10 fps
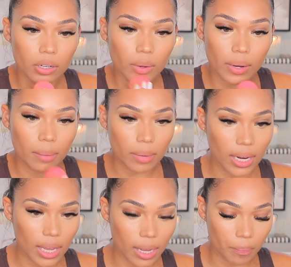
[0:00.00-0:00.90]
You know what I mean?
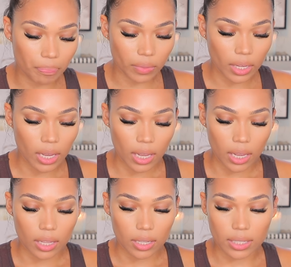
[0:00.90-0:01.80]
And
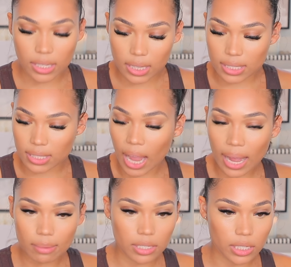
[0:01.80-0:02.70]
to this day,
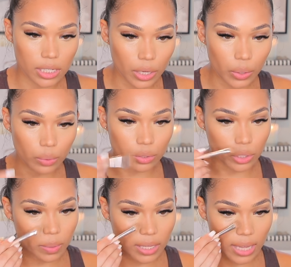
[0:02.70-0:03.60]
I'm still
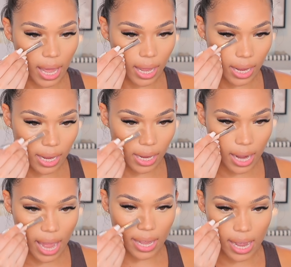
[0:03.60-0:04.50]
doing that. And
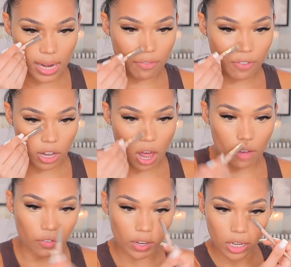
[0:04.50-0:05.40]
I kind of fell
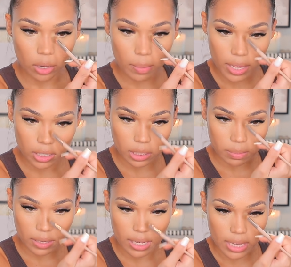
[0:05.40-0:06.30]
off for a little bit just
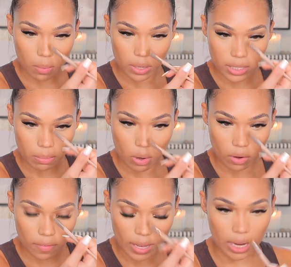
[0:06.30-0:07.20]
because I wasn't
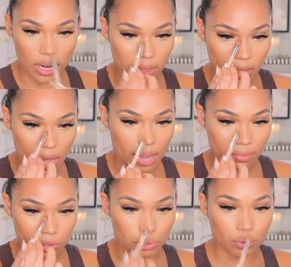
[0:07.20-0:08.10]
motivated in
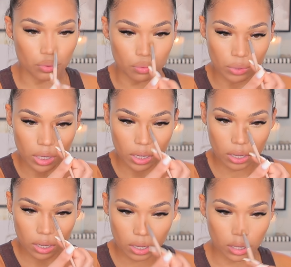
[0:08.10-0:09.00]
life to,
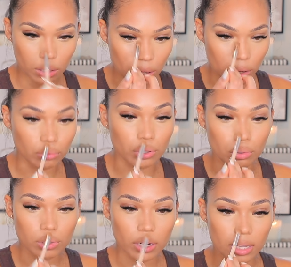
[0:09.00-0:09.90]
you know,
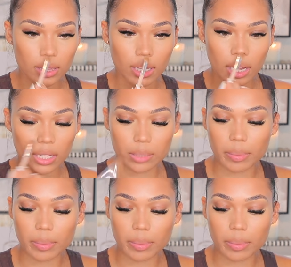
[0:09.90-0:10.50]
do certain things.